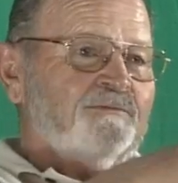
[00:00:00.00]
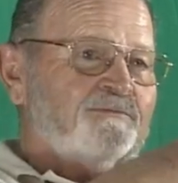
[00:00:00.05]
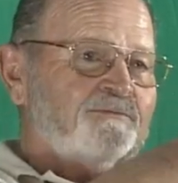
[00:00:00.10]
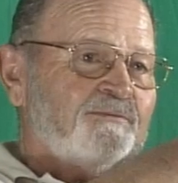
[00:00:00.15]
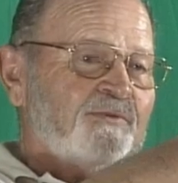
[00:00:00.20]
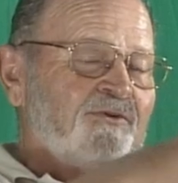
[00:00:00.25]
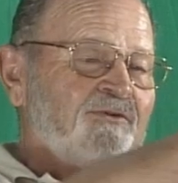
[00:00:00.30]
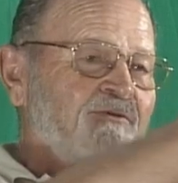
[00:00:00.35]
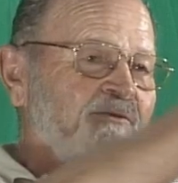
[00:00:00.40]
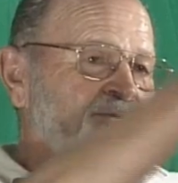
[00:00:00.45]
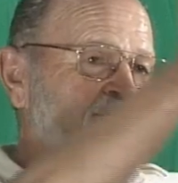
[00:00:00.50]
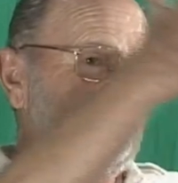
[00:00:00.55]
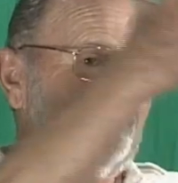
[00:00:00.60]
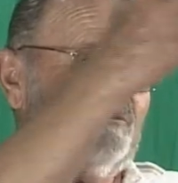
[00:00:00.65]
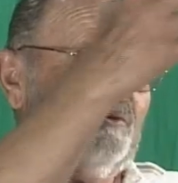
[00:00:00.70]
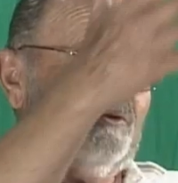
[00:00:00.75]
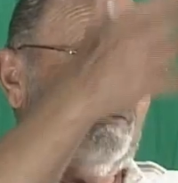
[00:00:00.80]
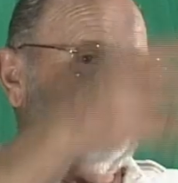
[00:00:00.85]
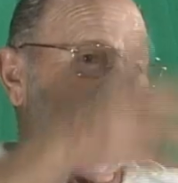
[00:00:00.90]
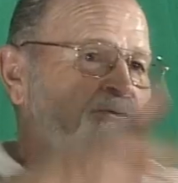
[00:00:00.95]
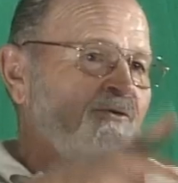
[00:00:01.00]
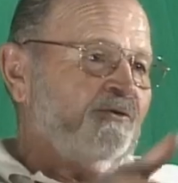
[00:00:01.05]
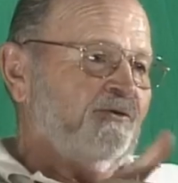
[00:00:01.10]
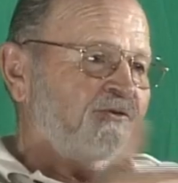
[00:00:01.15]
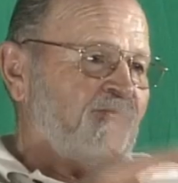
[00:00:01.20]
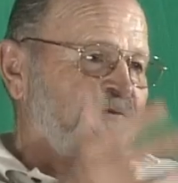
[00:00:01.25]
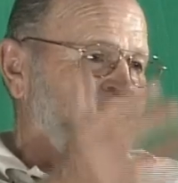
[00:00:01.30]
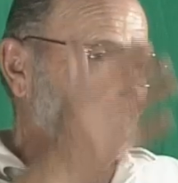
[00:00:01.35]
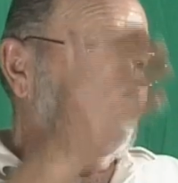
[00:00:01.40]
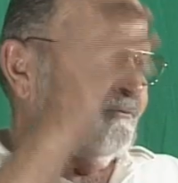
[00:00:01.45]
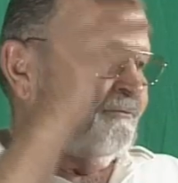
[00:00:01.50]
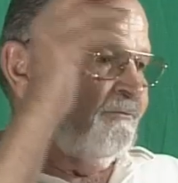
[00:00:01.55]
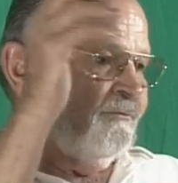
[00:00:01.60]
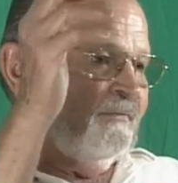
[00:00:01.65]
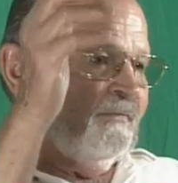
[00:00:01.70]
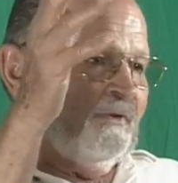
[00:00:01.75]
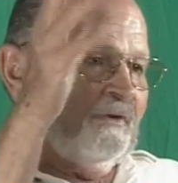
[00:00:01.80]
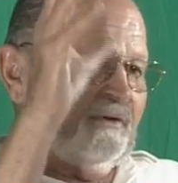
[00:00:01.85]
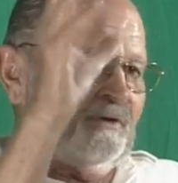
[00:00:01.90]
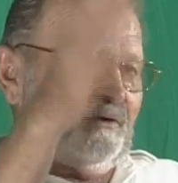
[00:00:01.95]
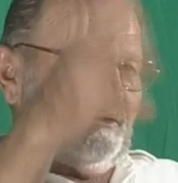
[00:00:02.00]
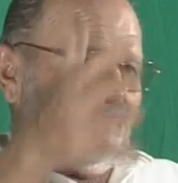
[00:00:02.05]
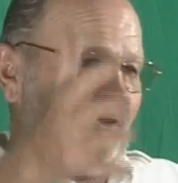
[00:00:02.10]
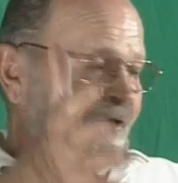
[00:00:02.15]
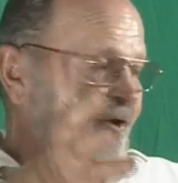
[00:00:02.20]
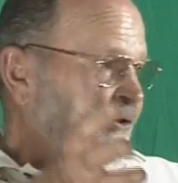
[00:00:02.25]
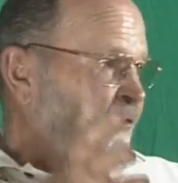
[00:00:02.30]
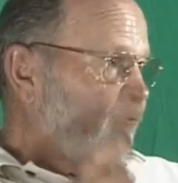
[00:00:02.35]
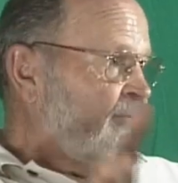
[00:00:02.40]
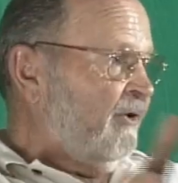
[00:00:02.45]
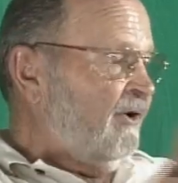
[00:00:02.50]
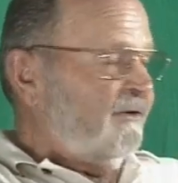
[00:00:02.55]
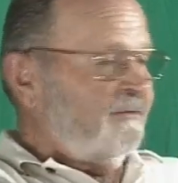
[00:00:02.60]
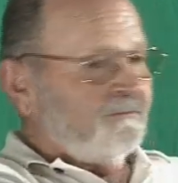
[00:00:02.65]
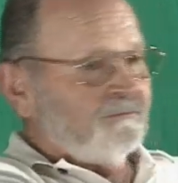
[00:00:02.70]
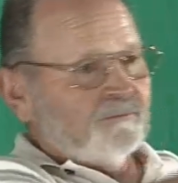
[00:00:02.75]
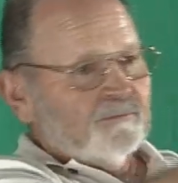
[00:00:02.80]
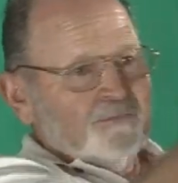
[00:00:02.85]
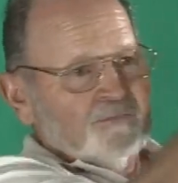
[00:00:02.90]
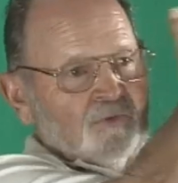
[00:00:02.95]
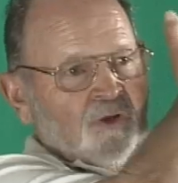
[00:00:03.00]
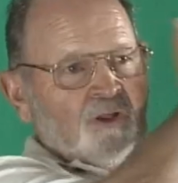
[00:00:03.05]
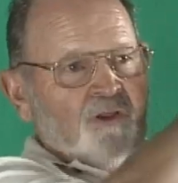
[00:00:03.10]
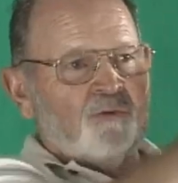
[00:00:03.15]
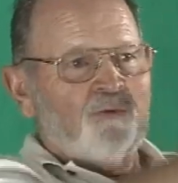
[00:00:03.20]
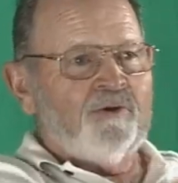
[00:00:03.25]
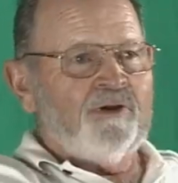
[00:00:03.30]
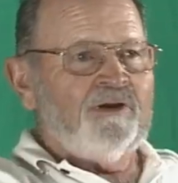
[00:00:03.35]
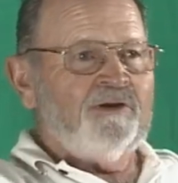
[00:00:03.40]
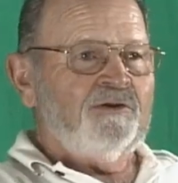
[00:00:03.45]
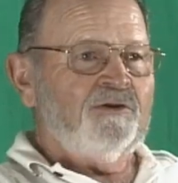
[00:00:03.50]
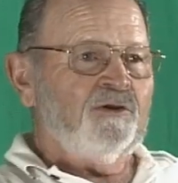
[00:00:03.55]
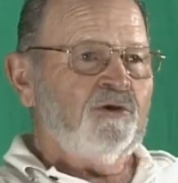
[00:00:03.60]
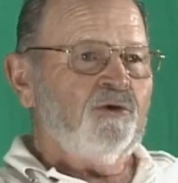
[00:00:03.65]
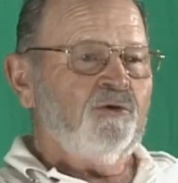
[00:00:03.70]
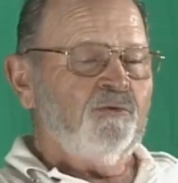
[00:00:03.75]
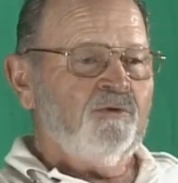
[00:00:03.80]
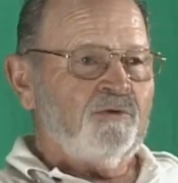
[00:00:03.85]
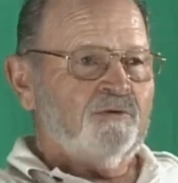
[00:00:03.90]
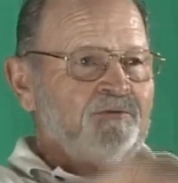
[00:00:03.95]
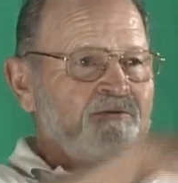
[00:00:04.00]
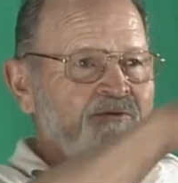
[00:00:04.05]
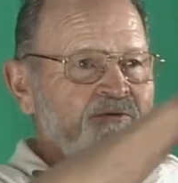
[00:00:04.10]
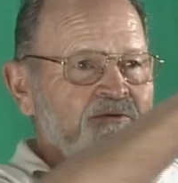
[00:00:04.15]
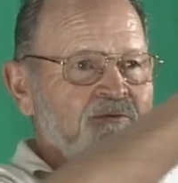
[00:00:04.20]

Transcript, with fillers: We'd, we'd cruise from all the way all the way into Inglewood,